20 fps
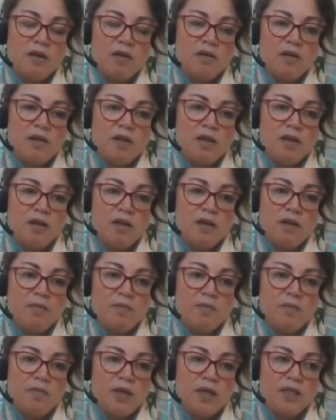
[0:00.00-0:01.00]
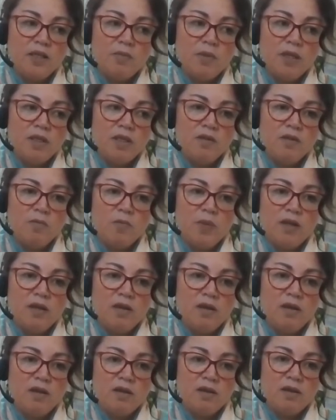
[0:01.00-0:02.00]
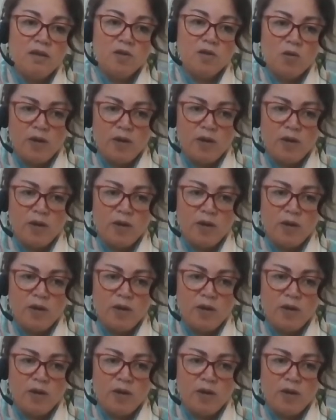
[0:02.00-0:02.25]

And I think headspace is it's